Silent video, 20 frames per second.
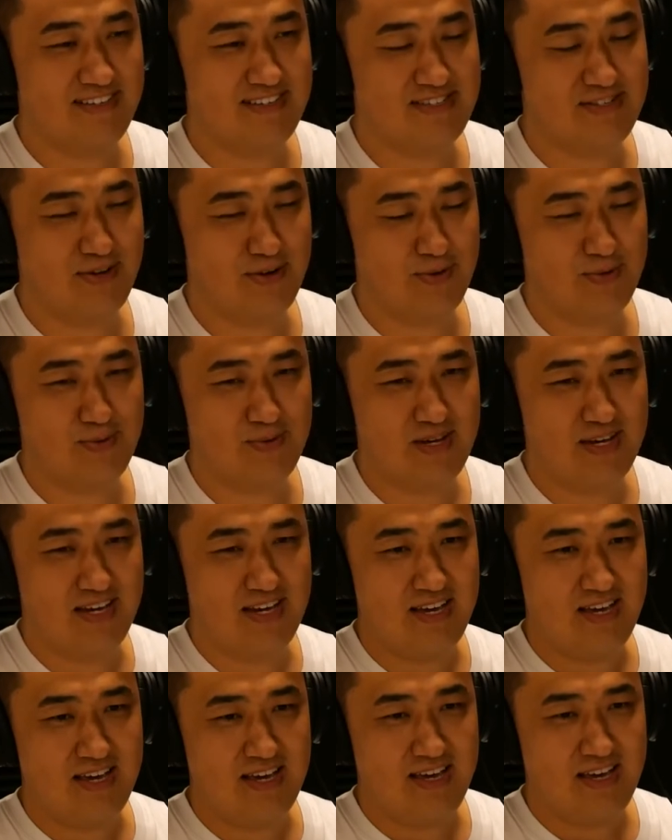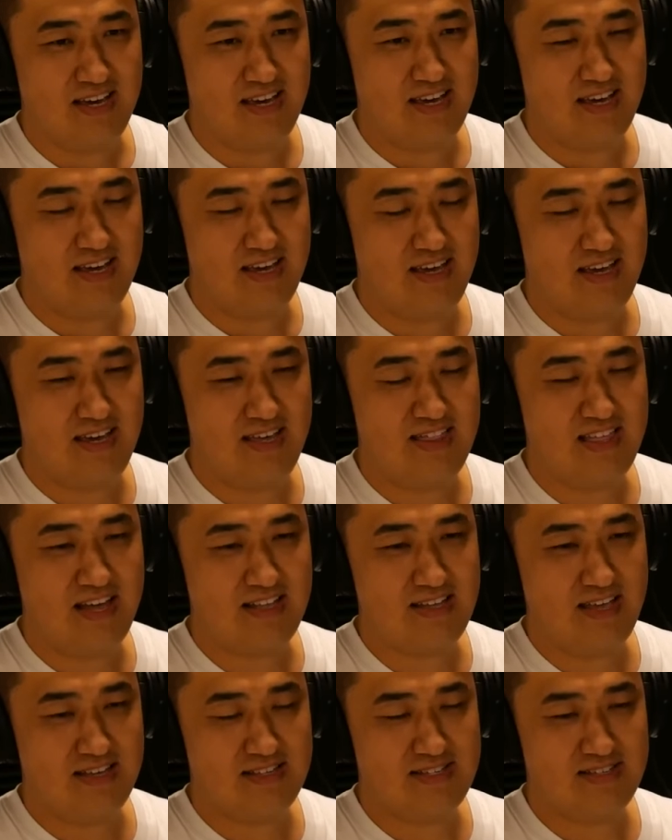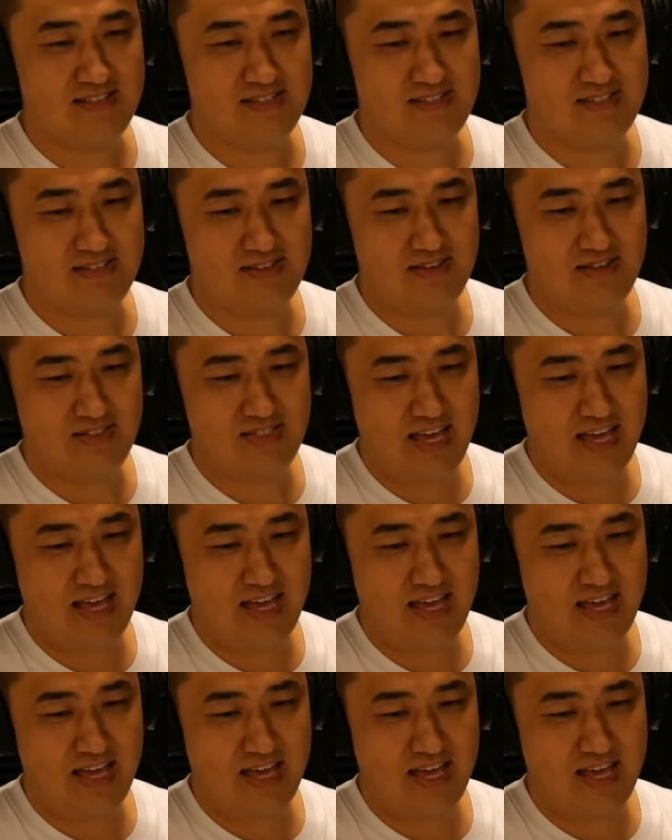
So in that essence,